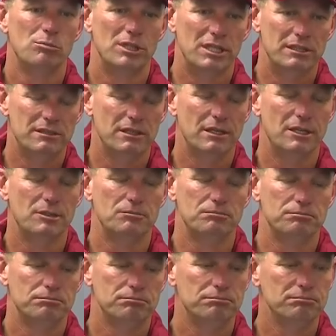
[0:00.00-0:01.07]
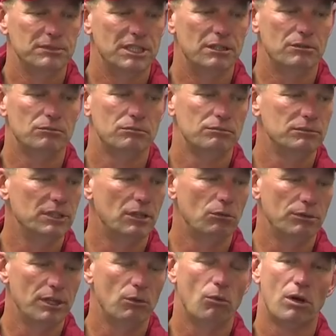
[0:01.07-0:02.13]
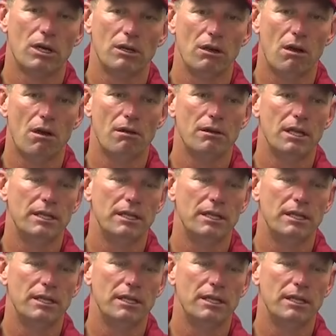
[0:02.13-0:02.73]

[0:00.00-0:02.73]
But, you know, they're working hard